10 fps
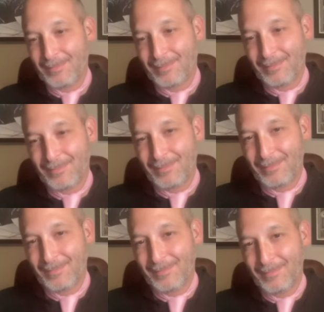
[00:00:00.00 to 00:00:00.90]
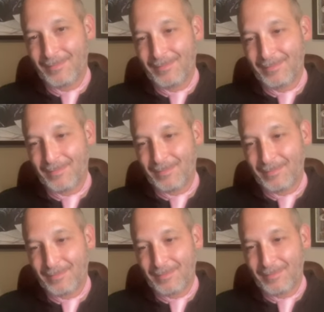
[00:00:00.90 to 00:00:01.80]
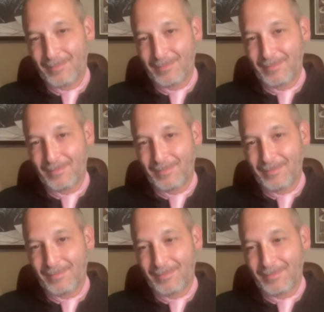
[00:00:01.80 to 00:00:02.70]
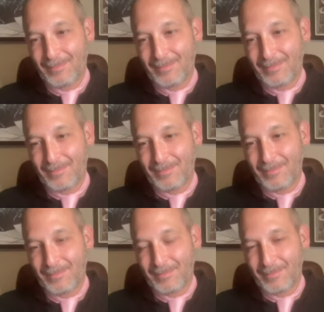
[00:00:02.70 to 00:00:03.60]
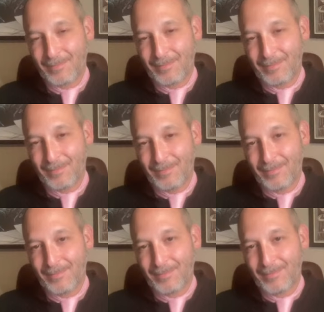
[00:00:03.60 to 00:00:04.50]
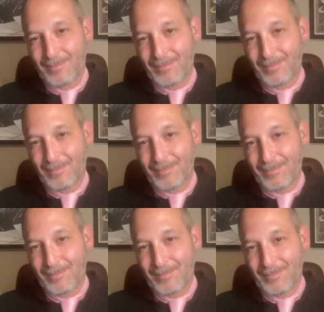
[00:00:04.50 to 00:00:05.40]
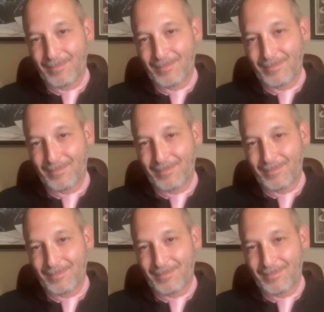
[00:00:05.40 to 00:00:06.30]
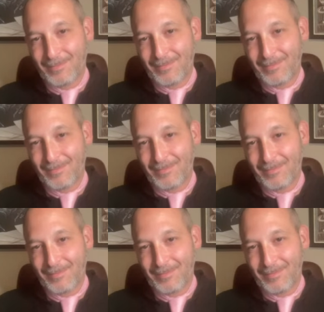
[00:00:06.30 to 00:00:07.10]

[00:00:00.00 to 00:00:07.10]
(not speaking)